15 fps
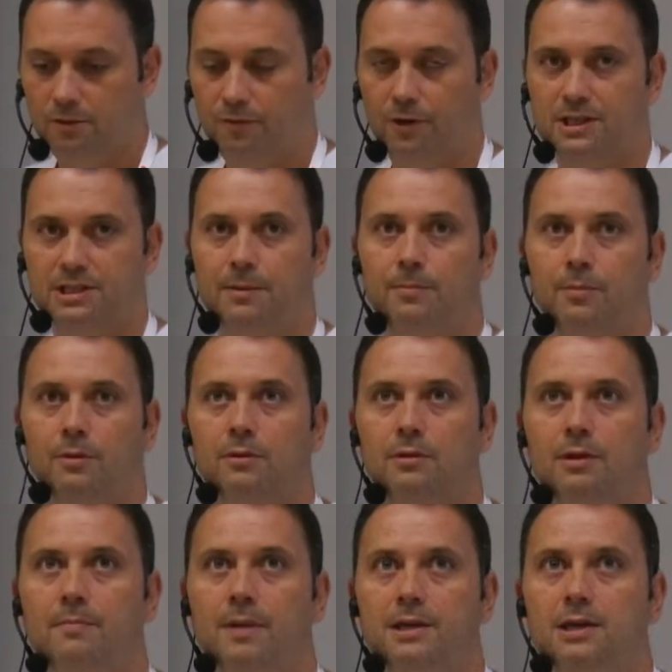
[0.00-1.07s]
for
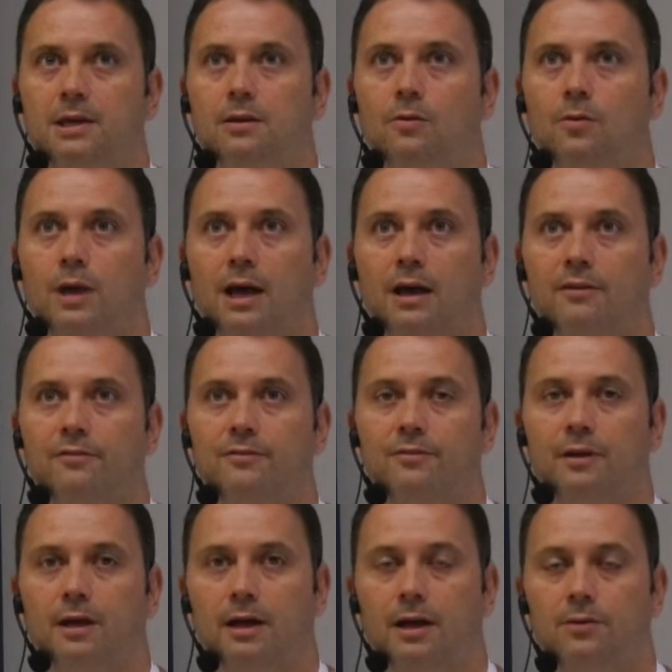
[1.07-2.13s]
example, imagine we have
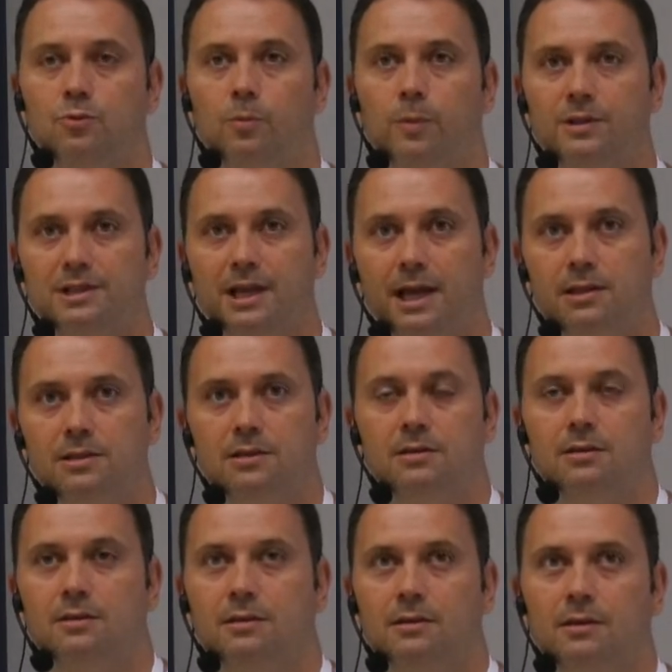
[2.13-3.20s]
a Drupal site
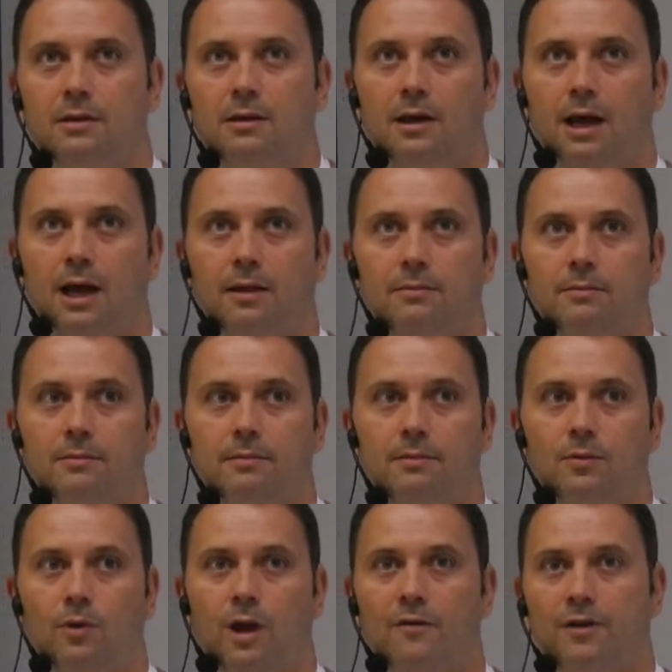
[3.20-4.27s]
and
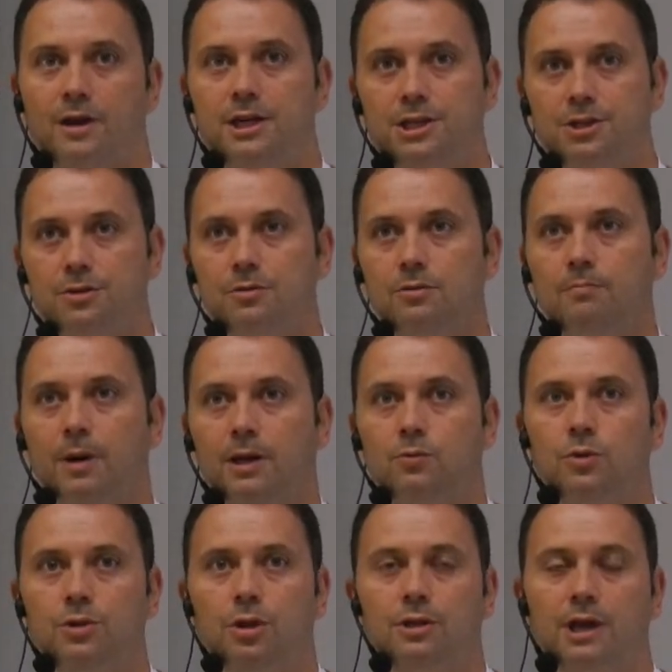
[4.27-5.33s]
we have an issue, but
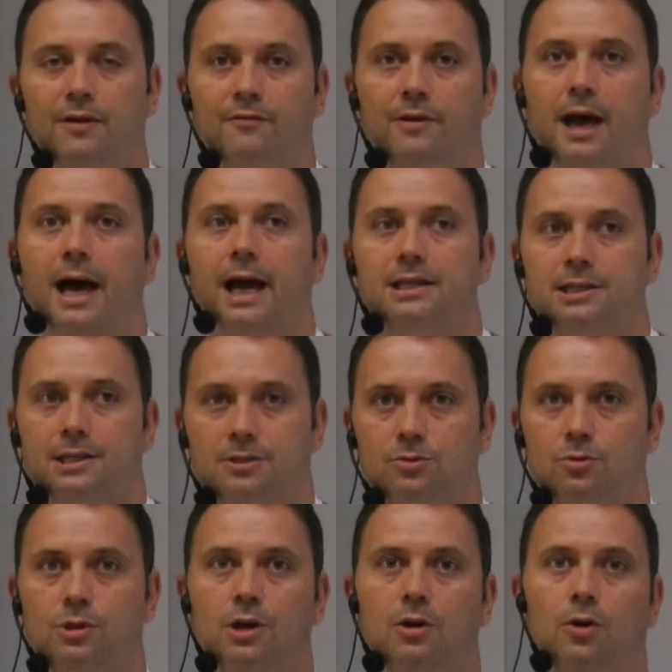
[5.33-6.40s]
we don't have access
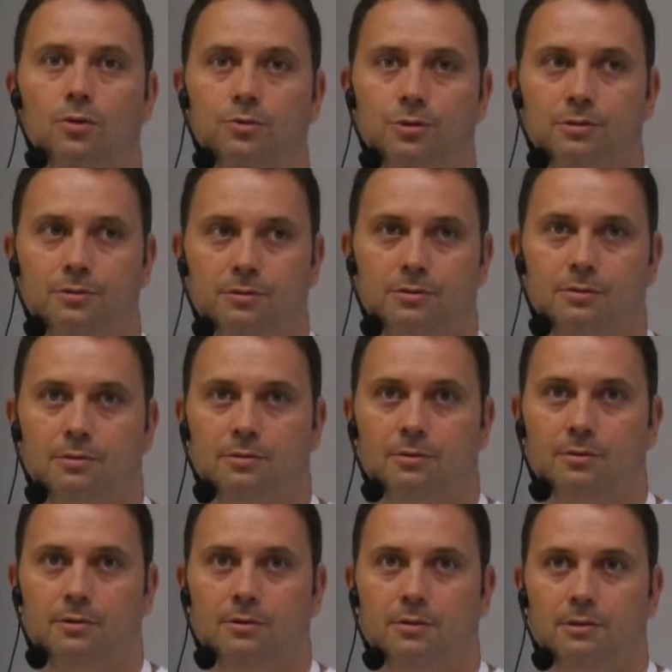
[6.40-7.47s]
to the code.
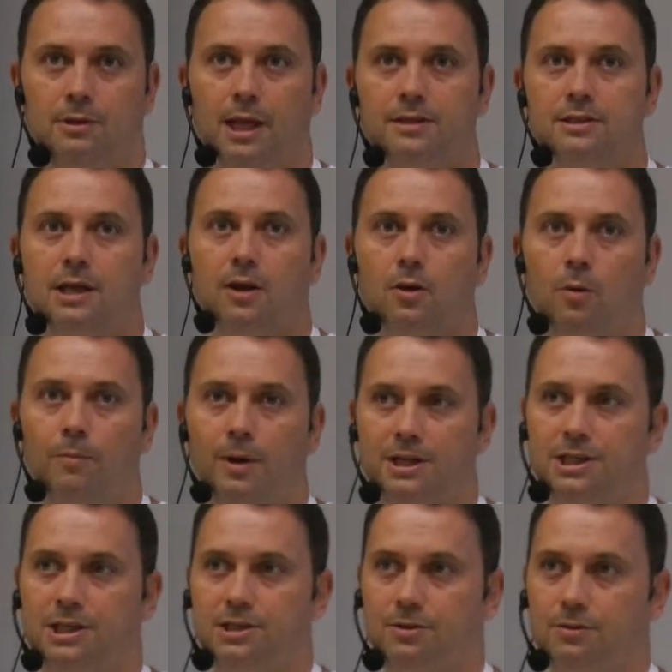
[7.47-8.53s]
That's a
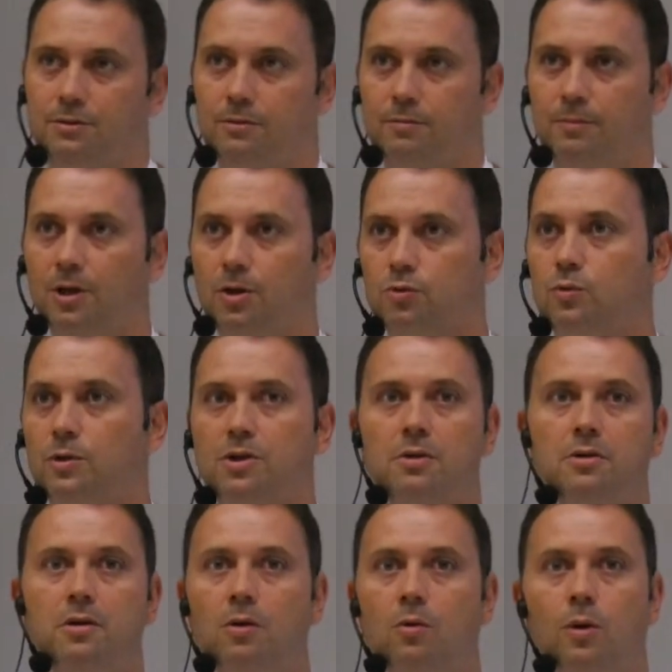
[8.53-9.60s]
complex issue because we
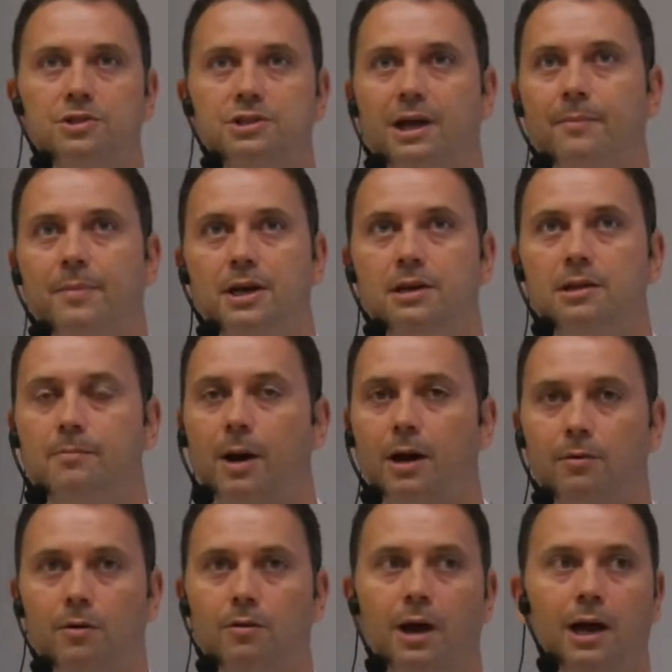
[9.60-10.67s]
don't know what's happening in the
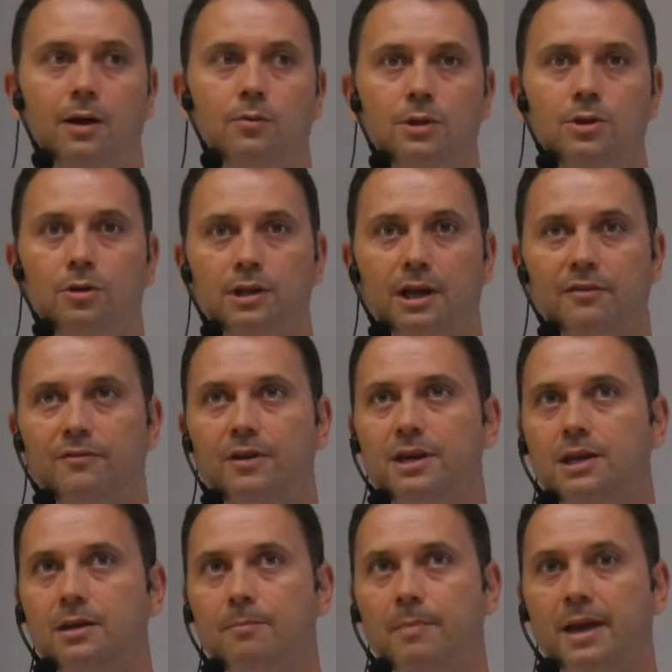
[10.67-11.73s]
background and we don't have
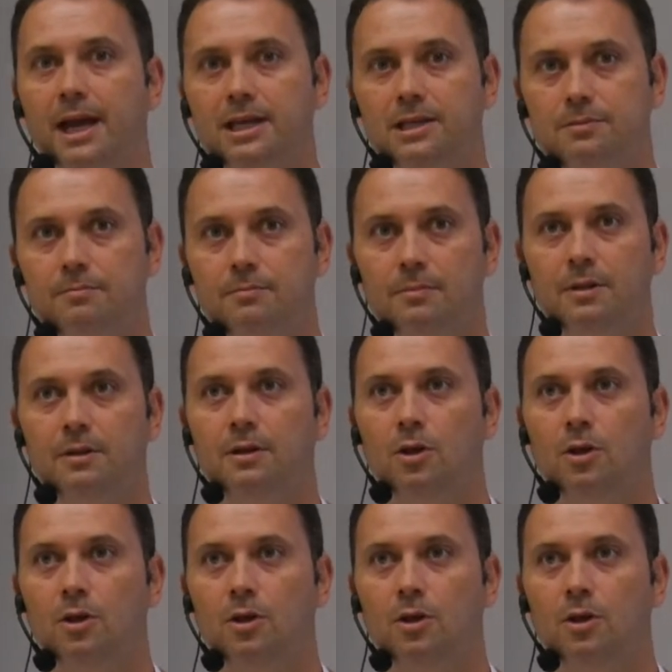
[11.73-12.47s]
any mechanism